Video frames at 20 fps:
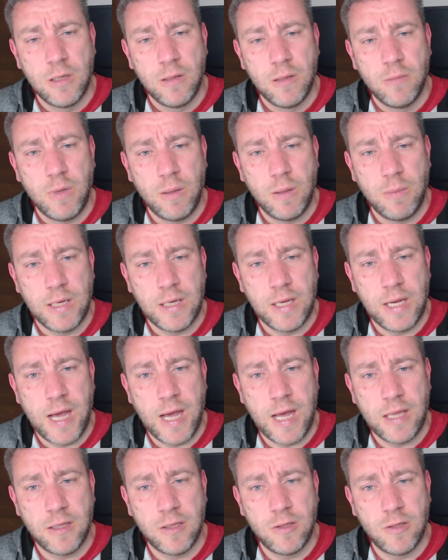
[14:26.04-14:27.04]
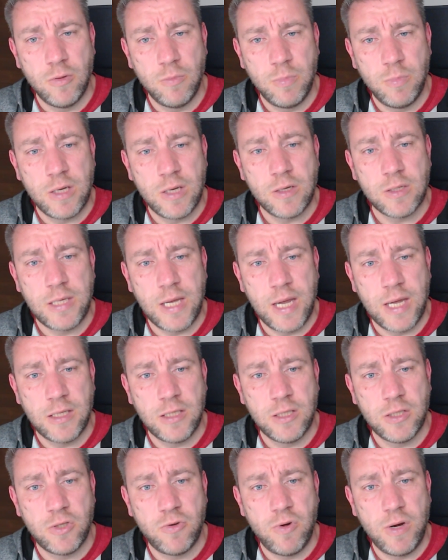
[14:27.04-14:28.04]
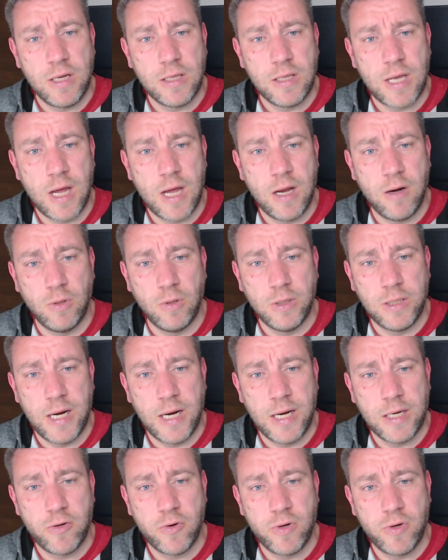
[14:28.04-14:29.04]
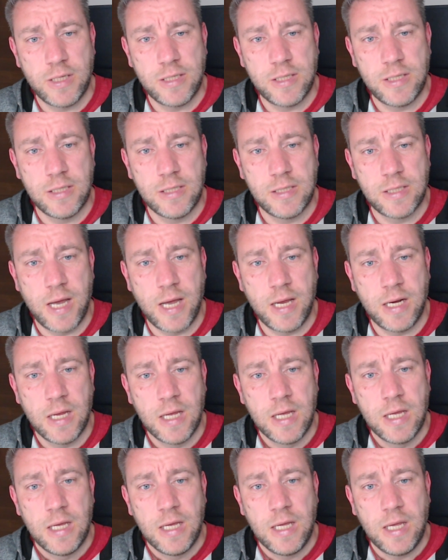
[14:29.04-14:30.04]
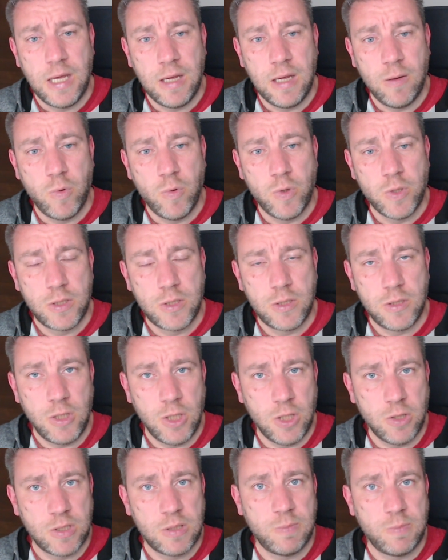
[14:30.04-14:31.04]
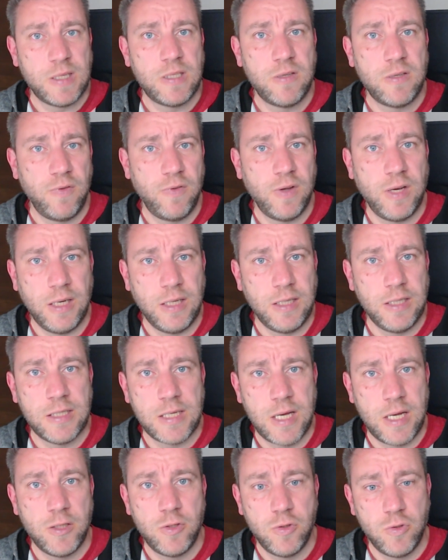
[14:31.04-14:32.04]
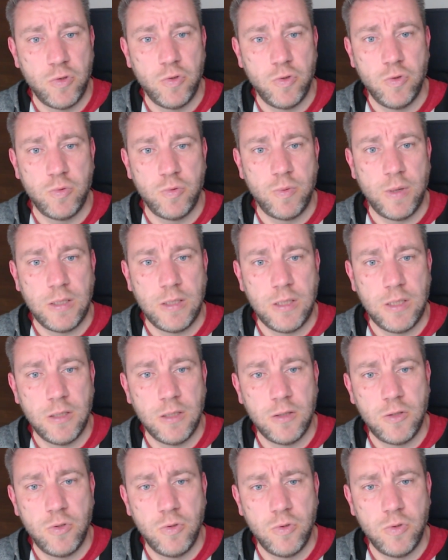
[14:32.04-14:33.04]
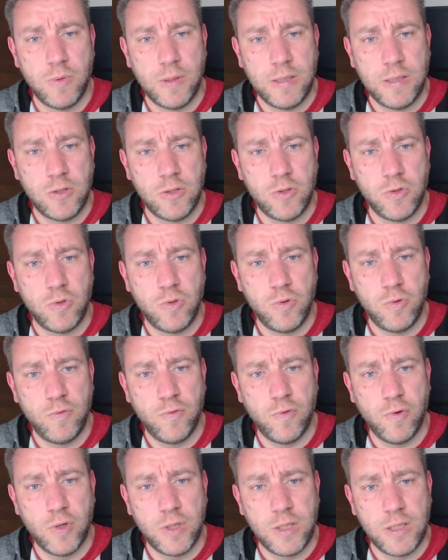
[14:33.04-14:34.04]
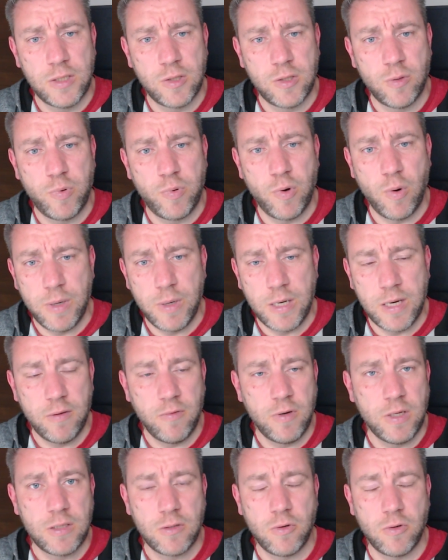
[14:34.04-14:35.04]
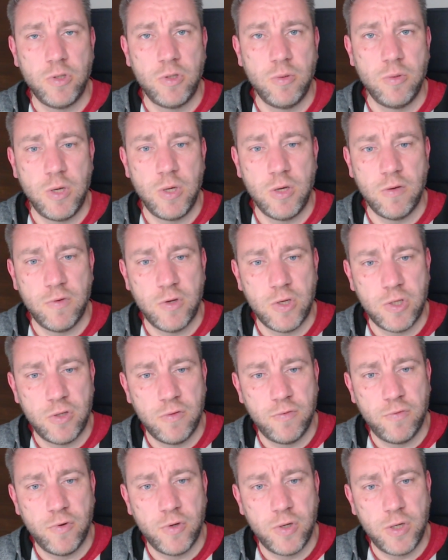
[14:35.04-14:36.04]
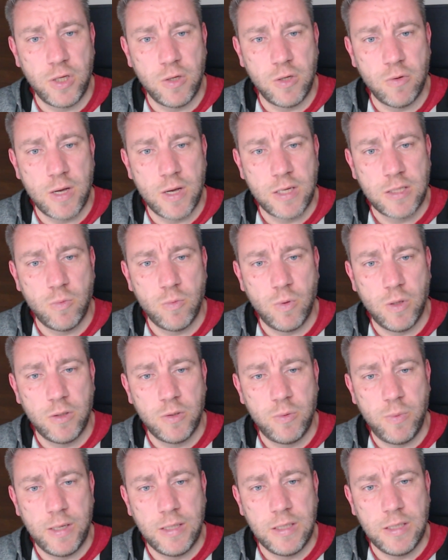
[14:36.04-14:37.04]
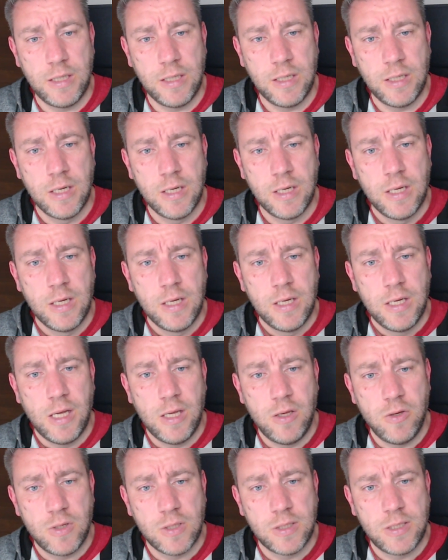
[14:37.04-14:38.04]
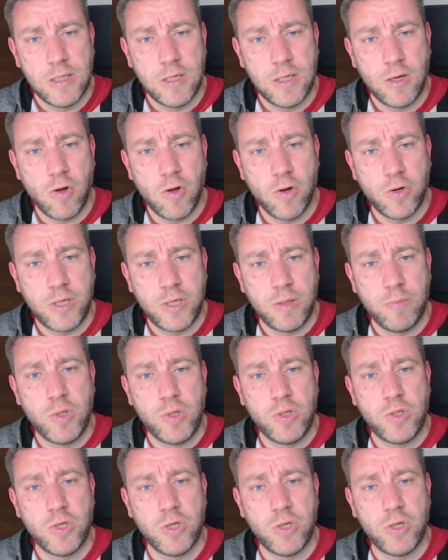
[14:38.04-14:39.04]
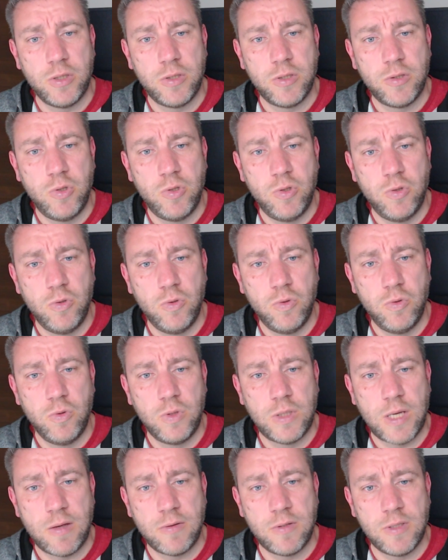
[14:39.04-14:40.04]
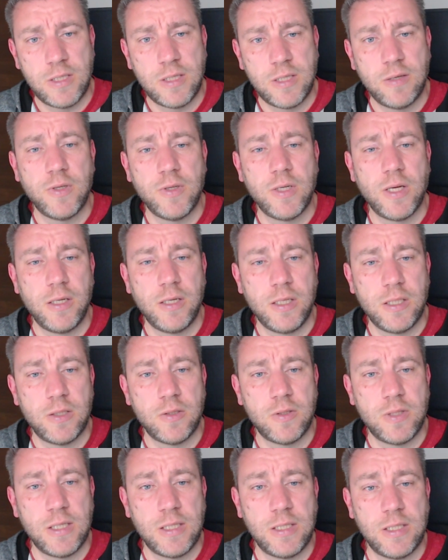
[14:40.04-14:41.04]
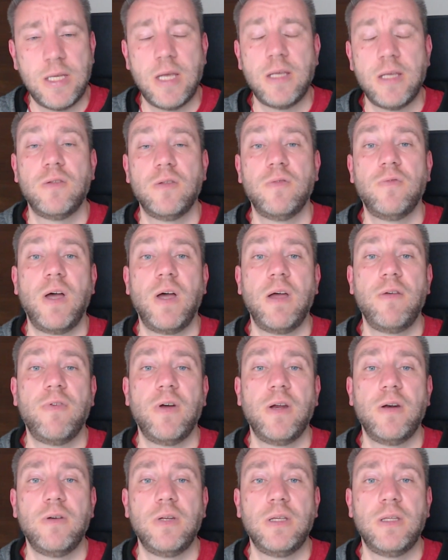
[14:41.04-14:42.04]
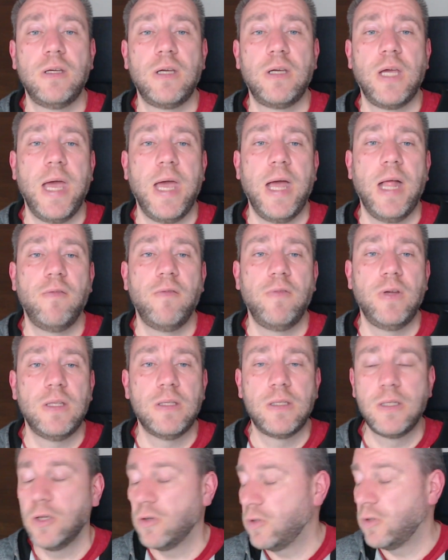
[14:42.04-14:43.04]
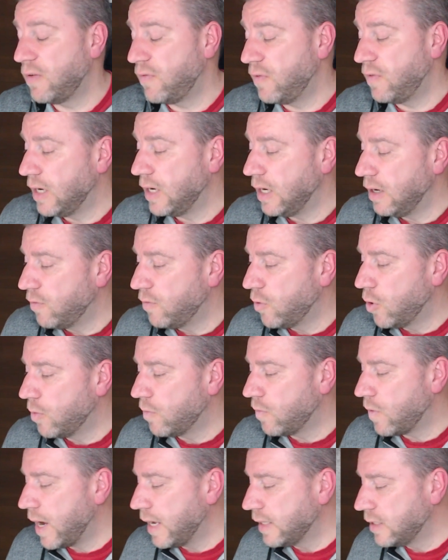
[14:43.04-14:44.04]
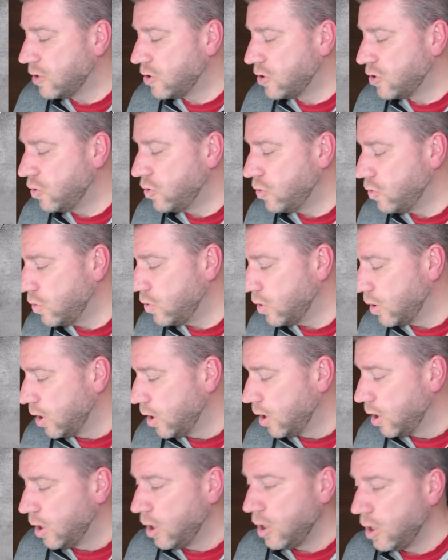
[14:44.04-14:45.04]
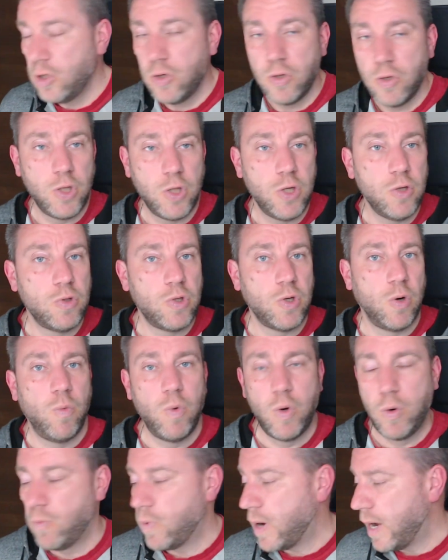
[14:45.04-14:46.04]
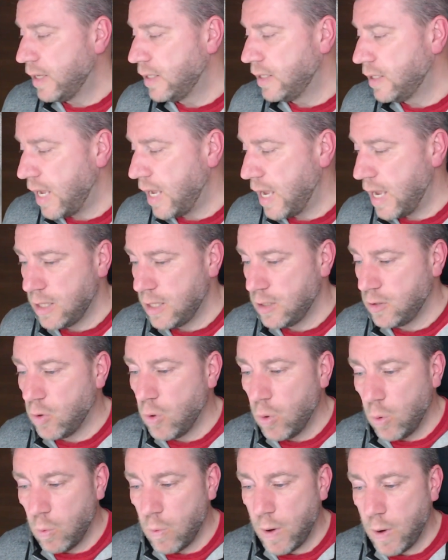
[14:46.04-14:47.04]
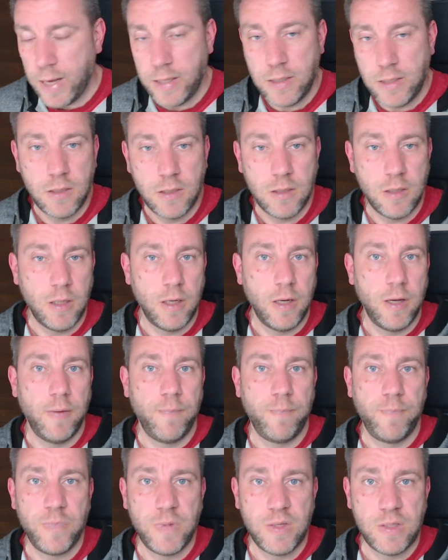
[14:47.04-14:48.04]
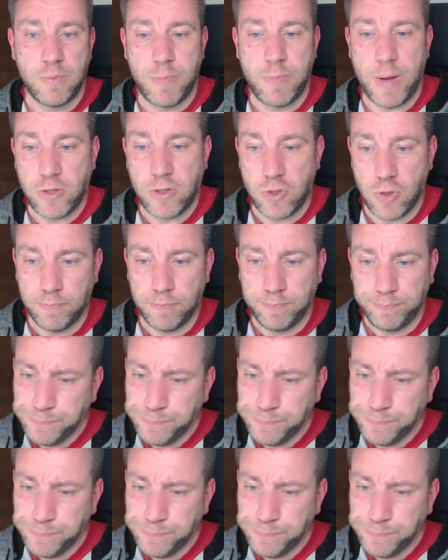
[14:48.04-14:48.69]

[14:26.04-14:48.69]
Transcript: Maybe they had to, because they had to shrink down all the electronics inside, it was, specifically designed to 220 to 240. So probably there is going to be a version for the US 120. And you can see the color temperature 2700 to 6500 Kelvin. So definitely warm white to, the usual warm white and cool white spectrum.